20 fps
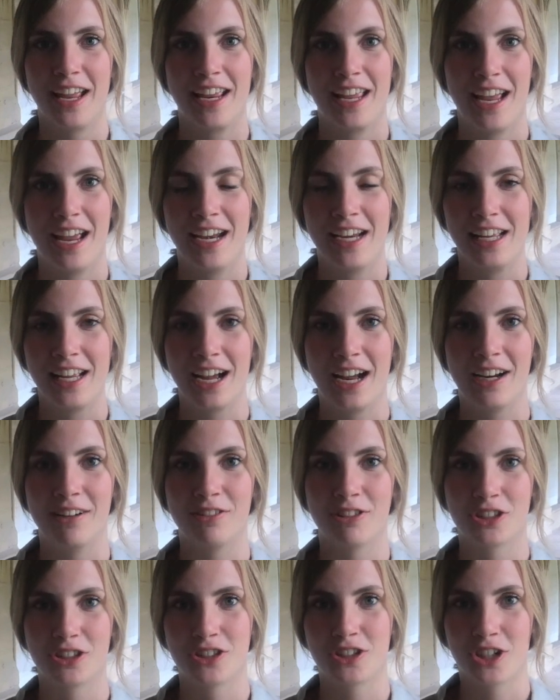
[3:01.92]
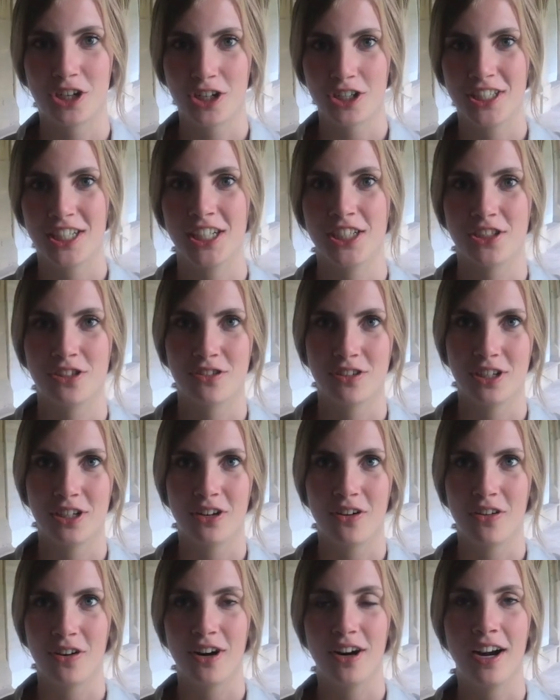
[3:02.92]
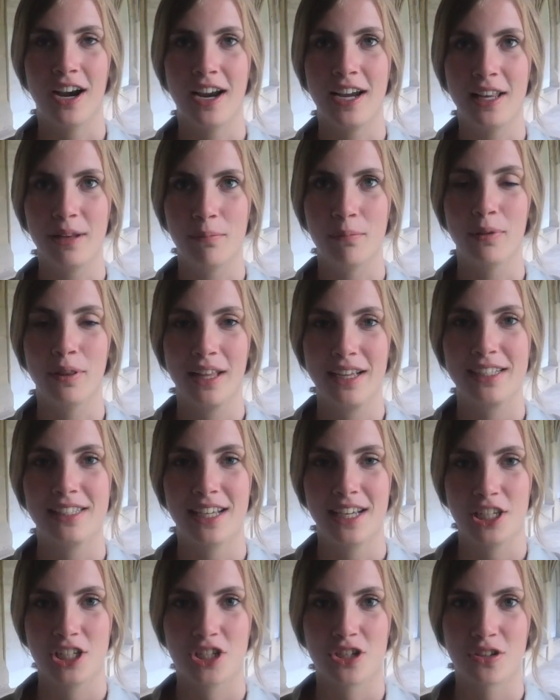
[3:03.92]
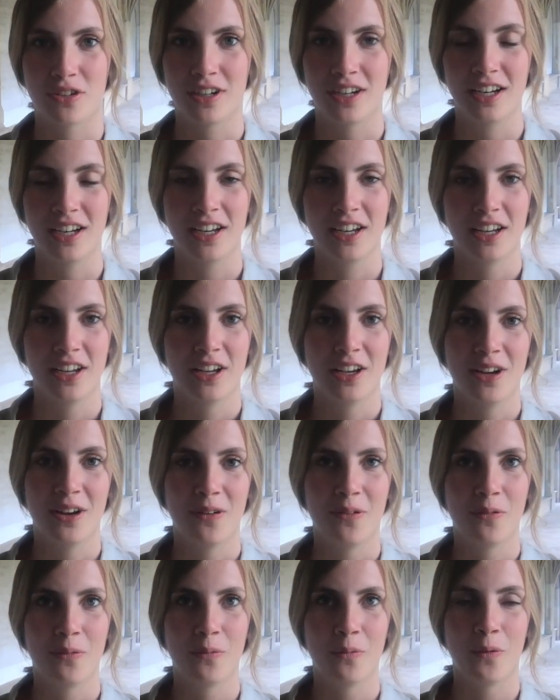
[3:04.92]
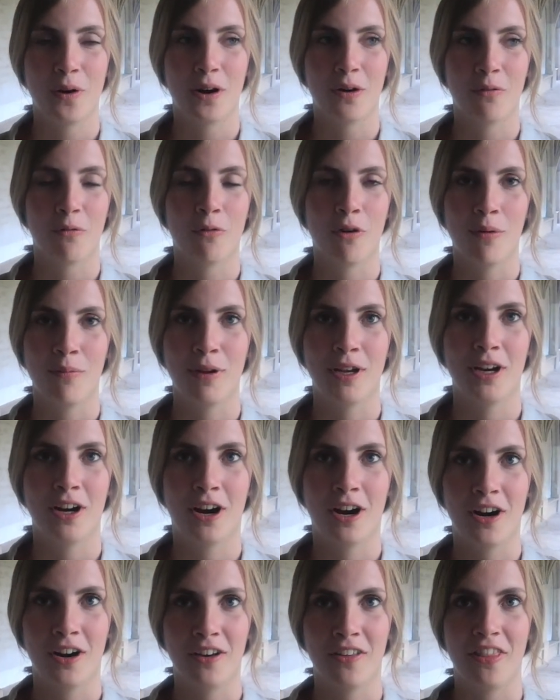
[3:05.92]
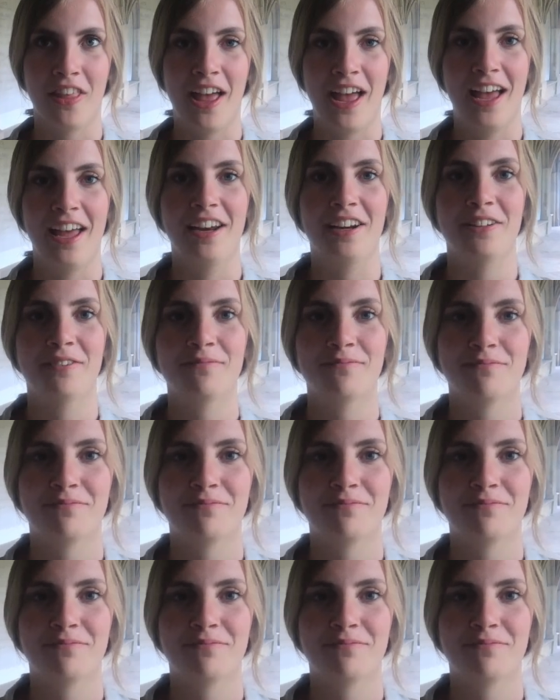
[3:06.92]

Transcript: like any kind of ch church history or any place history where women are the head.